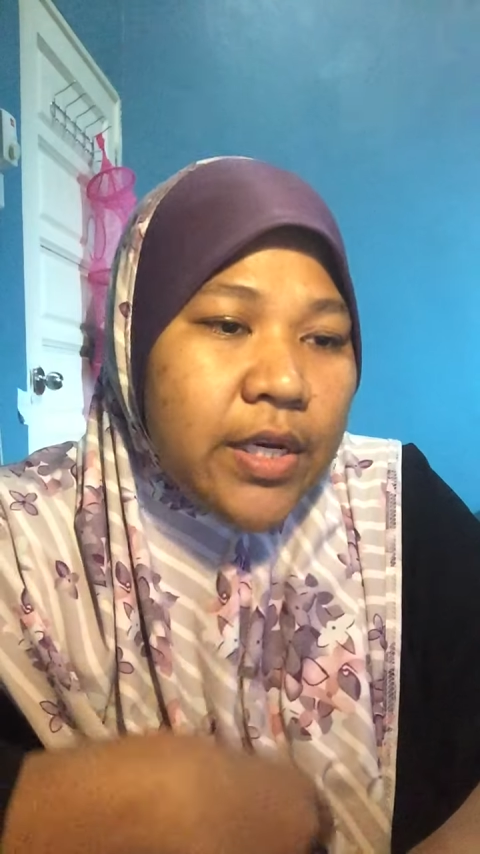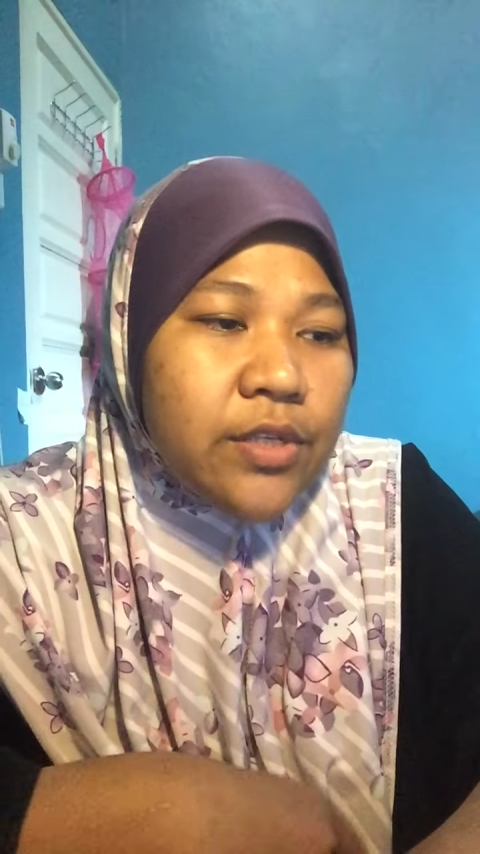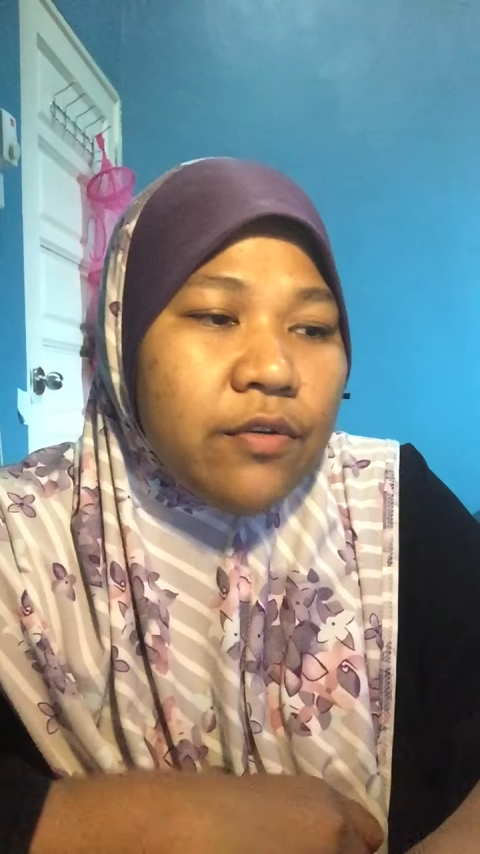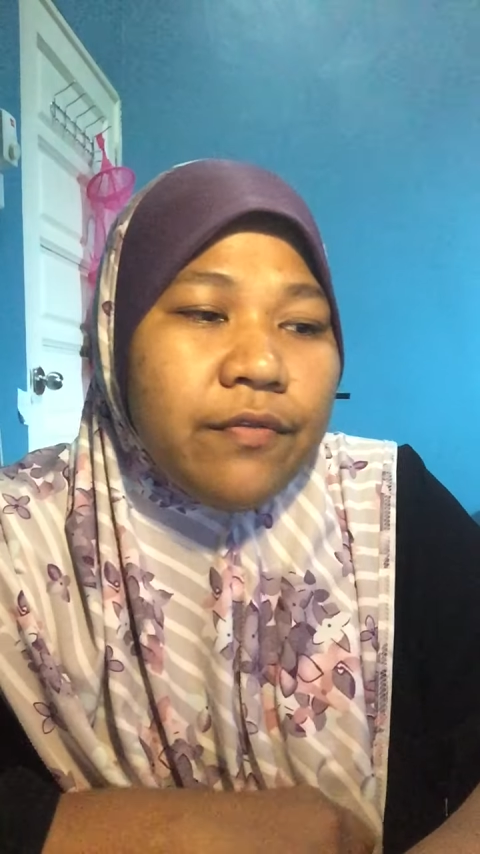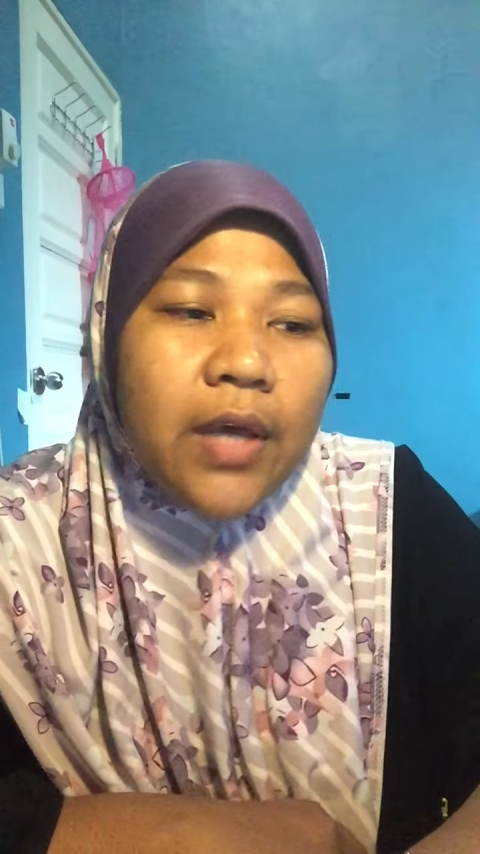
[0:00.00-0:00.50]

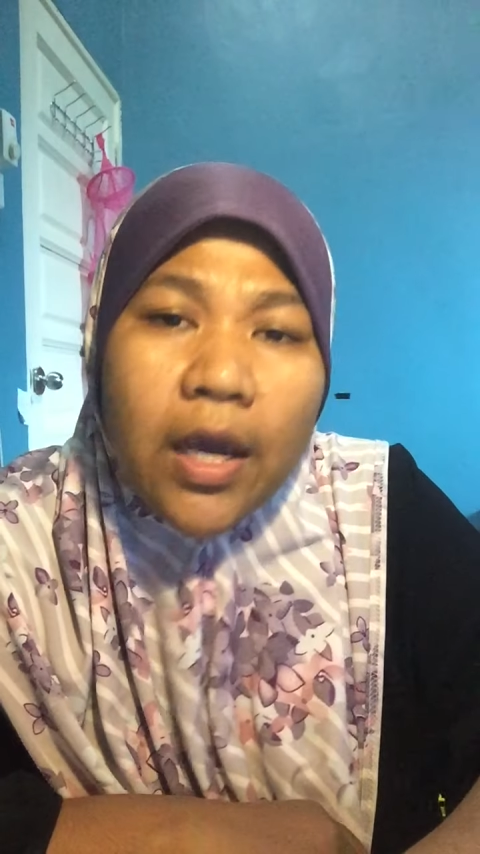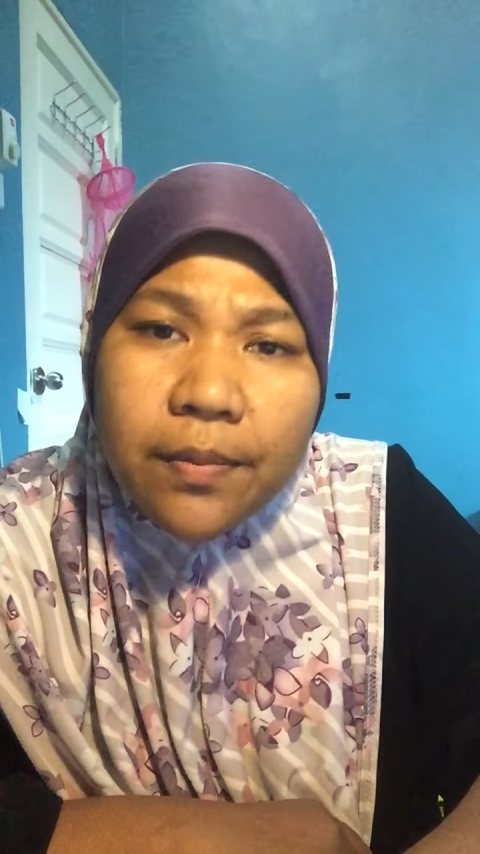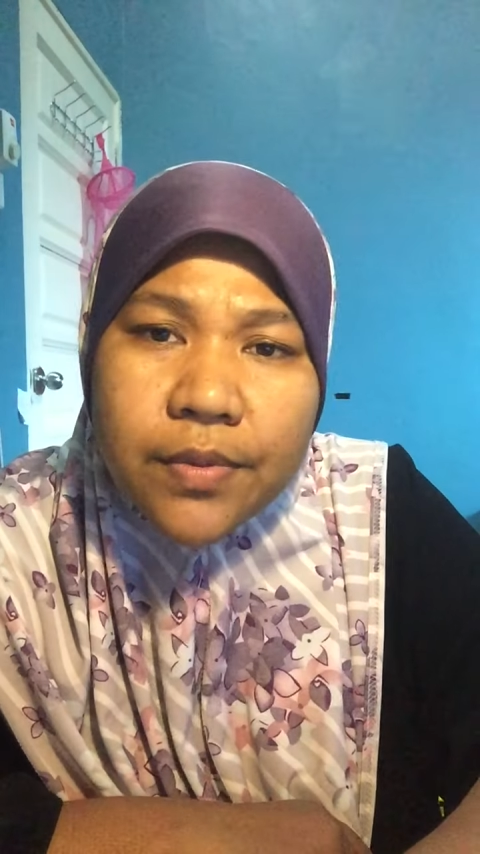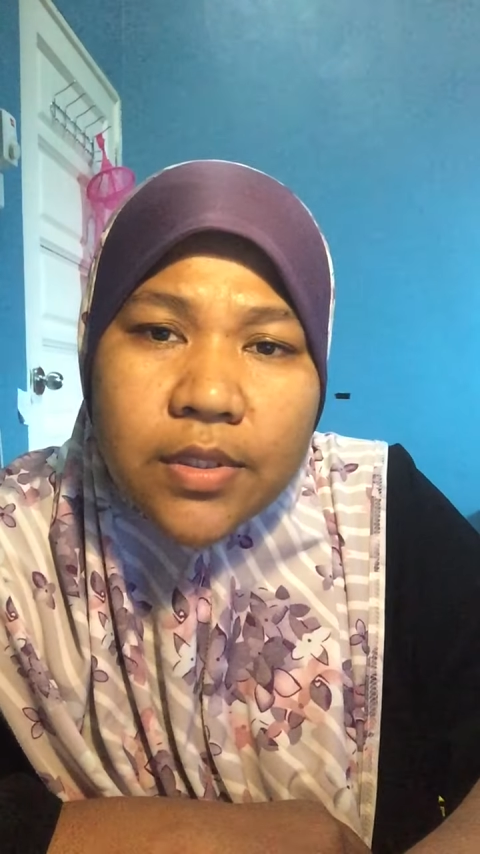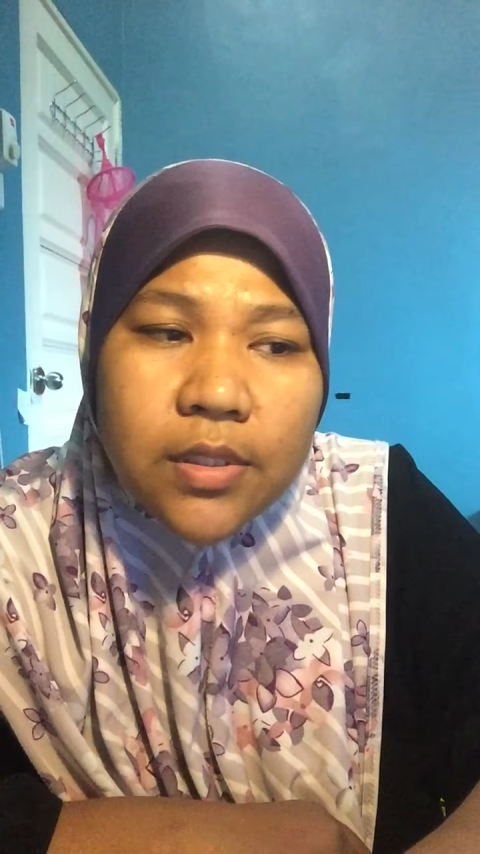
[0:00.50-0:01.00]
size of
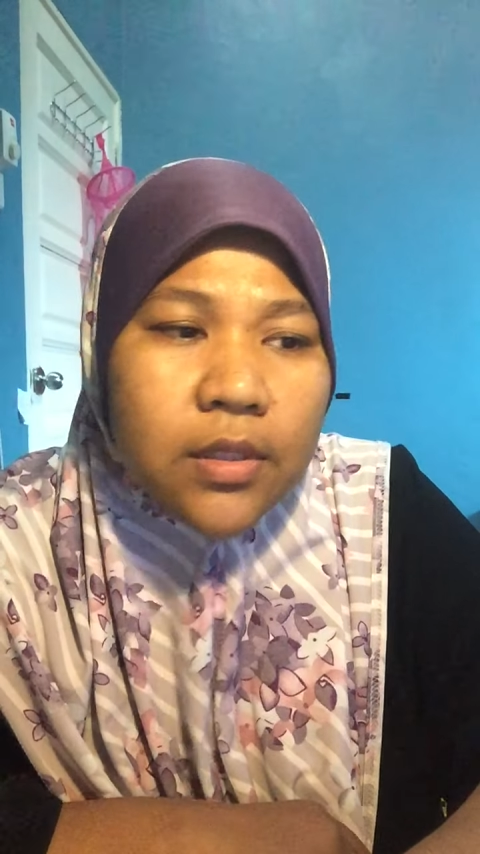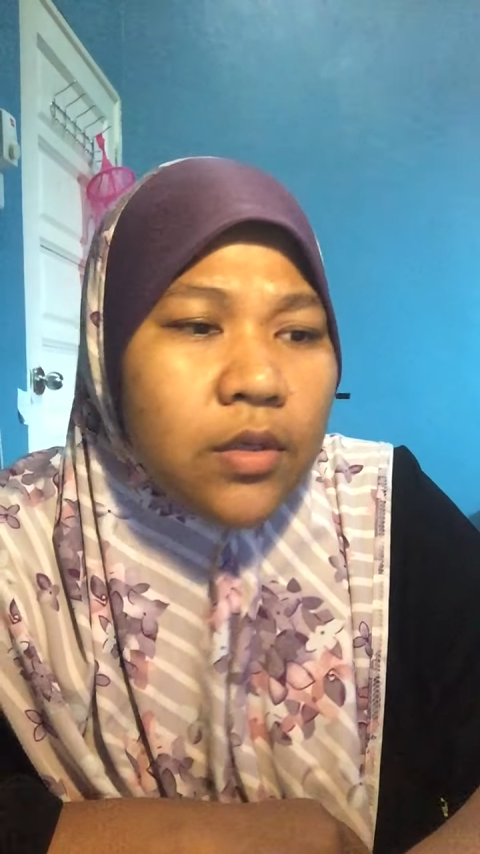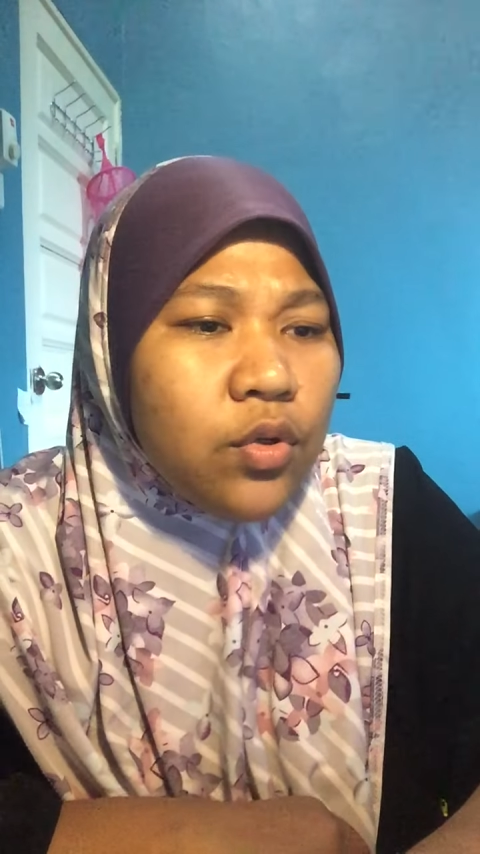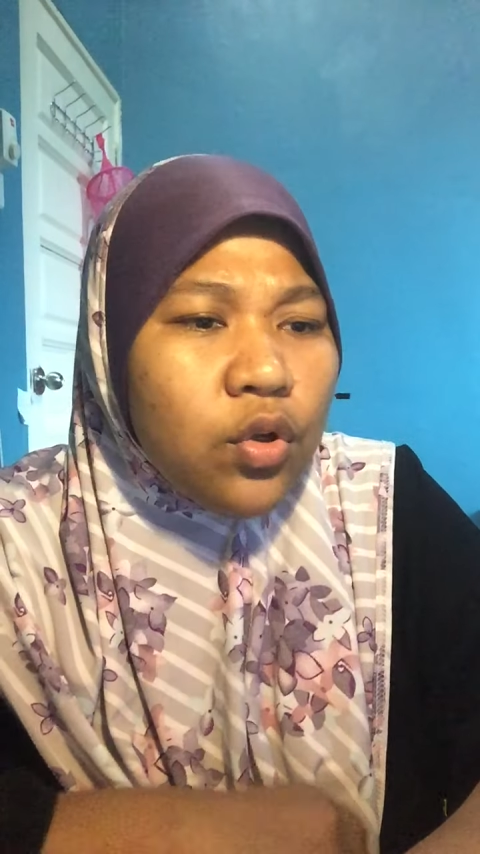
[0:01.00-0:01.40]
types.